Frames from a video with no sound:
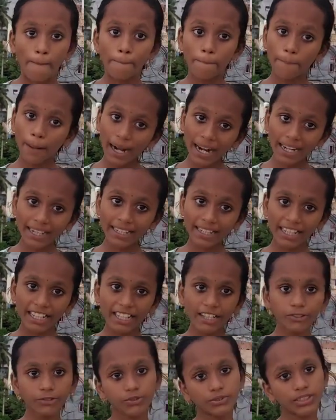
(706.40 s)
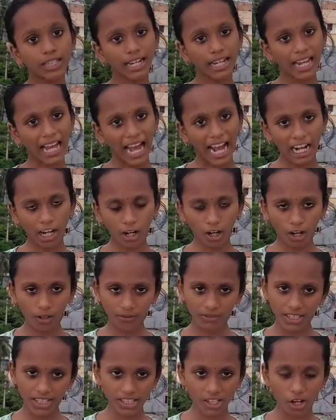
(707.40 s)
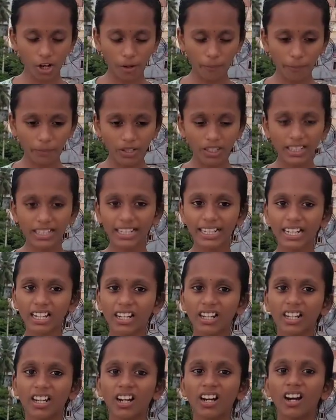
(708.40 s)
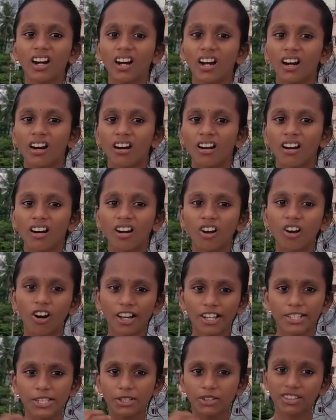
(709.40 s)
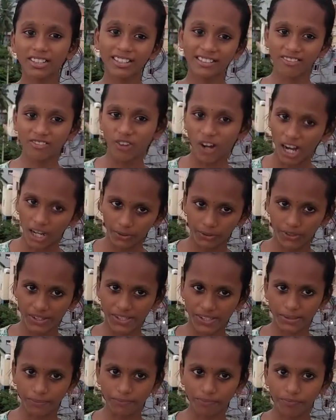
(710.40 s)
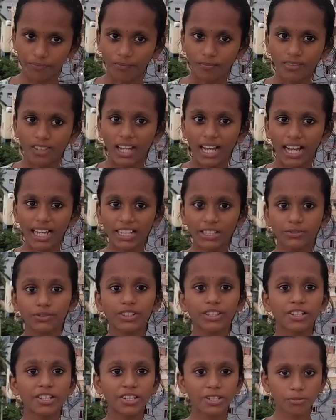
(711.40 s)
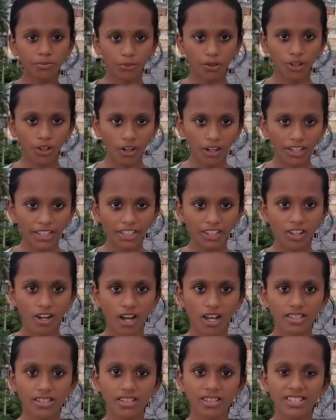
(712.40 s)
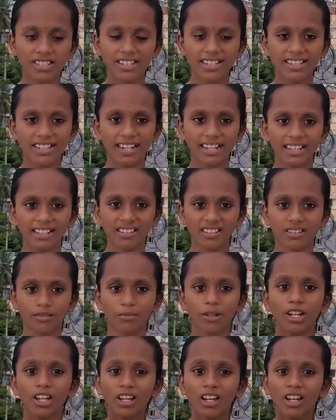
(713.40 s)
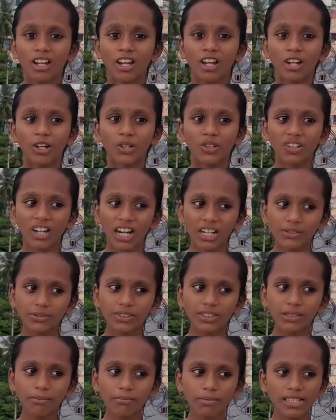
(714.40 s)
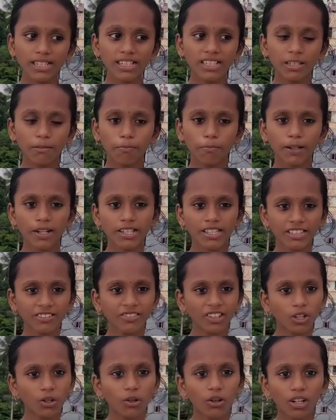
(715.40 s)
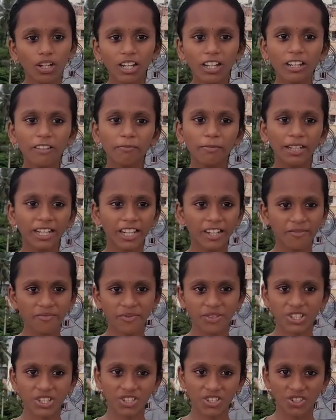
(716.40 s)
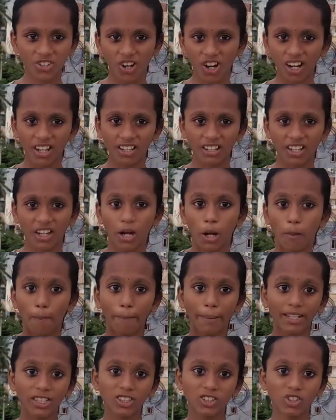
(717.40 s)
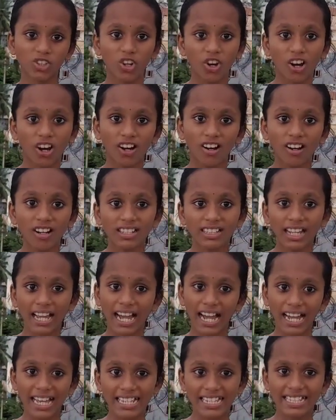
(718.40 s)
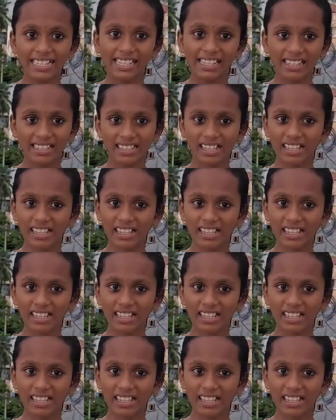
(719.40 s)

but if the lack of this hormone, it will cause to dwarfism, and if it is more, it causes gigantism. Dwarfism means the person will only become short, but not as serious